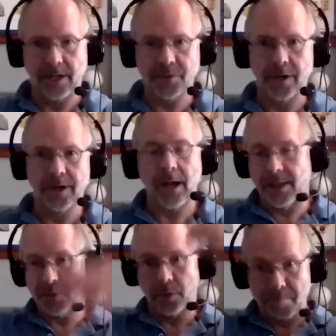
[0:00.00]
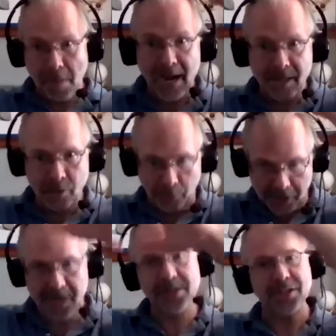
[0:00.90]
That's why that's why mind
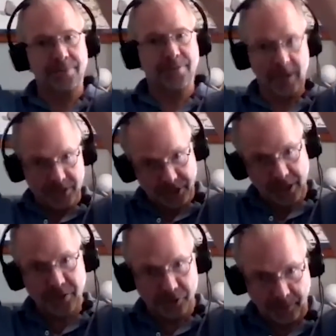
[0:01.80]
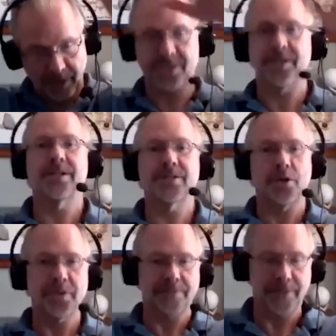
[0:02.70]
three, self-conscious yep. introspection, is
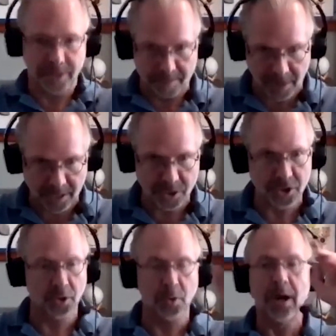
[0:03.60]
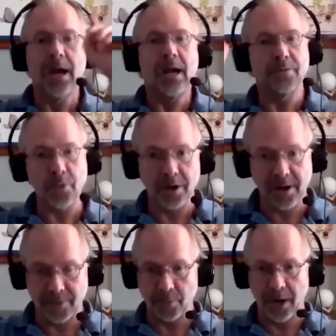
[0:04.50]
so different than mind two. And if we don't
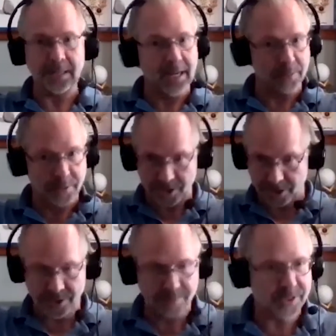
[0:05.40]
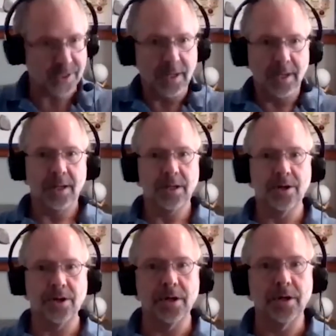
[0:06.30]
have the right language systems, you,
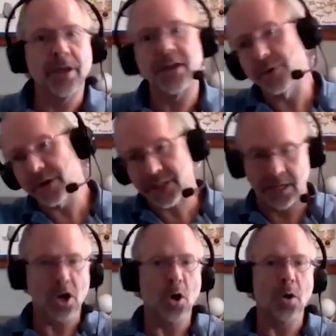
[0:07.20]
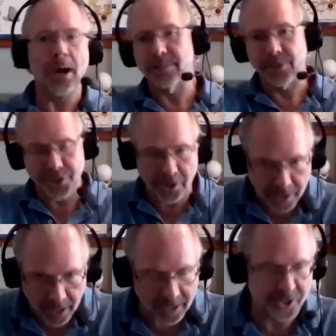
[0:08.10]
you know, then you would say no, animals
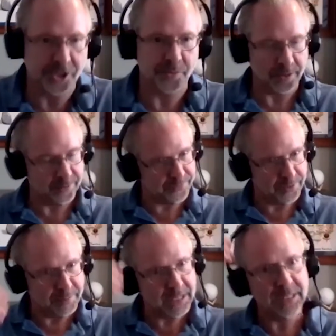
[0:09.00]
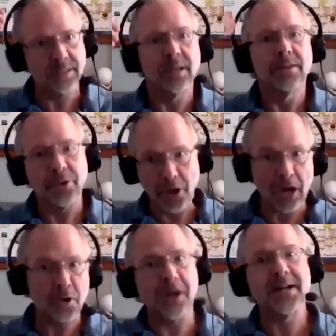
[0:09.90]
aren't conscious. Well, if you mean they're
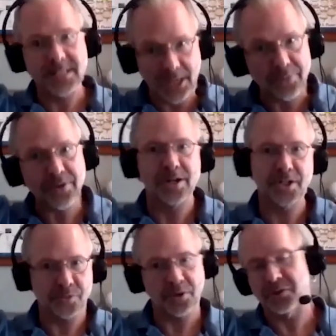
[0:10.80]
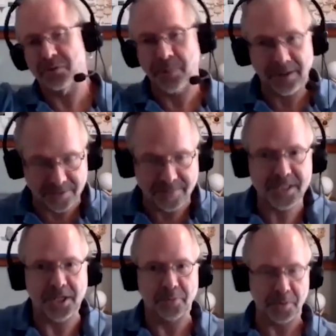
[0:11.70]
not great at self-conscious retrospection
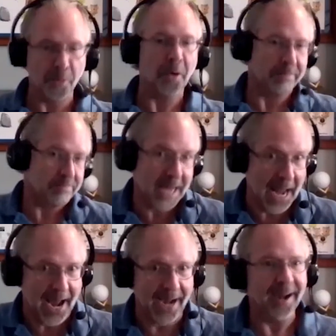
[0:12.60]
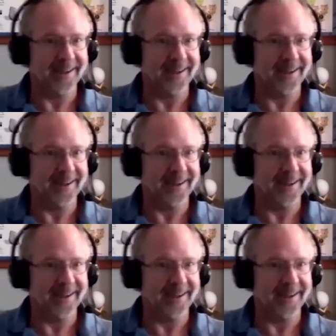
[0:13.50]
and self-report, yeah. Yeah.